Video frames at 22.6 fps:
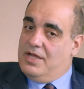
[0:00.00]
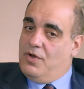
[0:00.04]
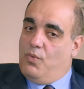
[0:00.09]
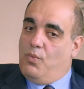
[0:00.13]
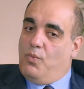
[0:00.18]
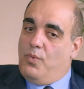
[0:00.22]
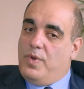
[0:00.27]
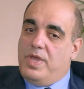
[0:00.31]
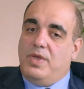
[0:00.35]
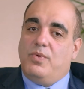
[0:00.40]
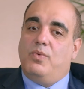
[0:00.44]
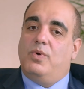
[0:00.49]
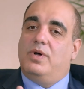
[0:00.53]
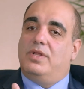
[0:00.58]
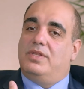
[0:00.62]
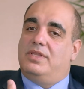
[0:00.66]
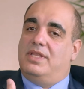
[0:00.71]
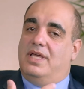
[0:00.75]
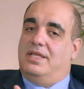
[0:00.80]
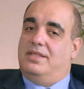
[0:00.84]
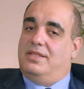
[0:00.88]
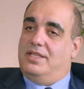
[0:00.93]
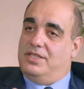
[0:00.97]
we will
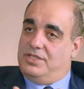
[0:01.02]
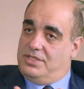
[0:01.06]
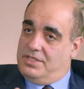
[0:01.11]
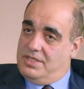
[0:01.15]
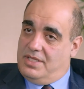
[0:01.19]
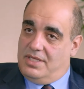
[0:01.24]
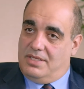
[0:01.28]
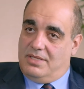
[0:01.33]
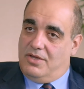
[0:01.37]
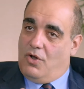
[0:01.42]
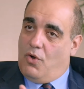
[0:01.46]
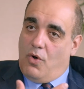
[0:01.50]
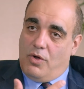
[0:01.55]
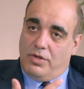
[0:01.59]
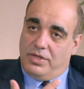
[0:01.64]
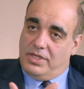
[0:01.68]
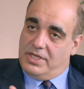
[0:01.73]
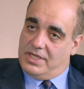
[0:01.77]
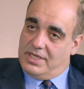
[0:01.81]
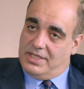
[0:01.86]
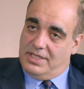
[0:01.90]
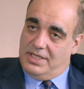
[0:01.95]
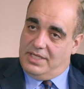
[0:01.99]
then, all
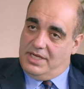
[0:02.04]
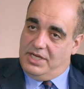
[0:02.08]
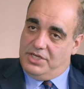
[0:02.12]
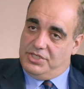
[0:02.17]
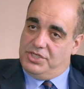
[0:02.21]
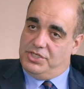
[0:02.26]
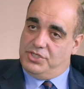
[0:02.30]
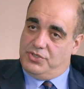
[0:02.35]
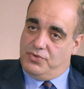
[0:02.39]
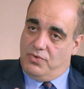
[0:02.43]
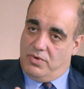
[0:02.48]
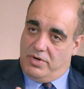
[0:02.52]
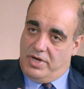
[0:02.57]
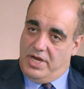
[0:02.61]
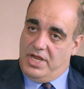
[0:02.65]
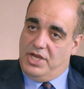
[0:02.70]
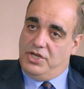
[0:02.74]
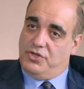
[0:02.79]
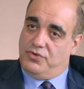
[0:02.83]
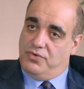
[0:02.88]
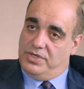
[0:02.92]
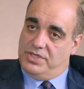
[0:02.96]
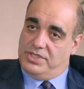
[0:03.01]
the clinicians who are
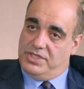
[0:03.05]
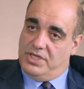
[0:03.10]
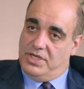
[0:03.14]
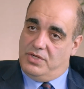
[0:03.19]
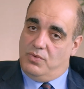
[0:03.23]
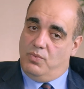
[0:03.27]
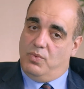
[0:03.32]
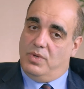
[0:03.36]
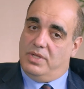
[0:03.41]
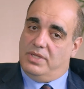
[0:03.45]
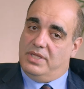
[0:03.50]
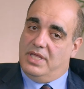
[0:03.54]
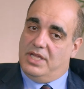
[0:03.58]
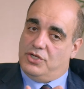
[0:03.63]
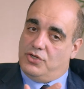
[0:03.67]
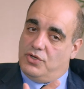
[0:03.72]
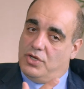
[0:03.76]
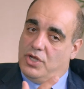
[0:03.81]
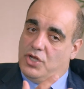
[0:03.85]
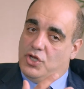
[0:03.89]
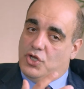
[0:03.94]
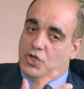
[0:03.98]
interested will then